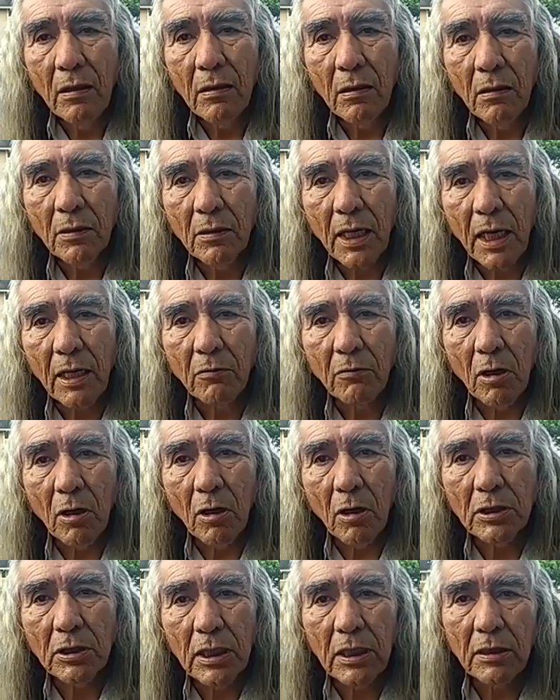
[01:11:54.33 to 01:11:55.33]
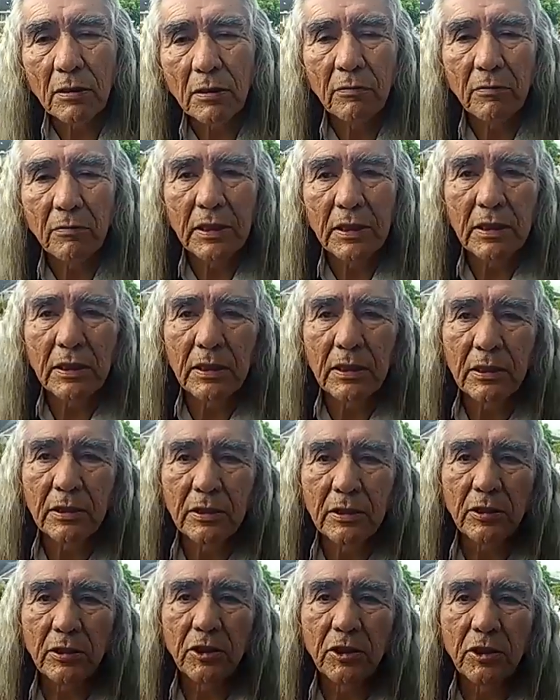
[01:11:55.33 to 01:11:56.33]
Okay, Rosa, we
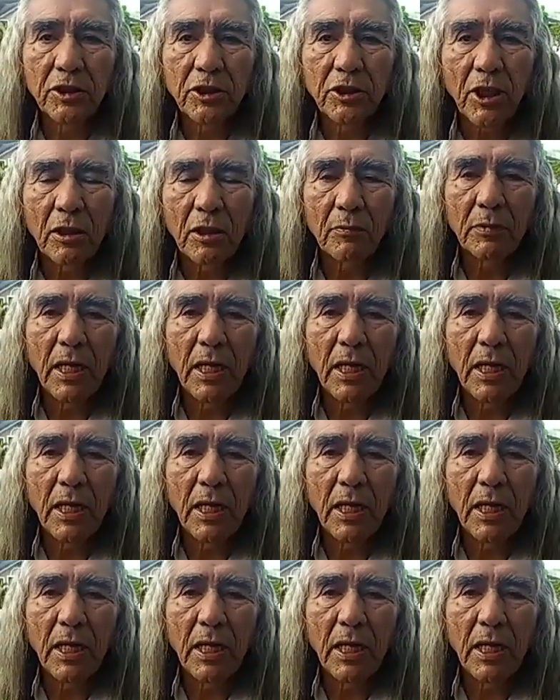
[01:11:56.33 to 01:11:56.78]
can shut them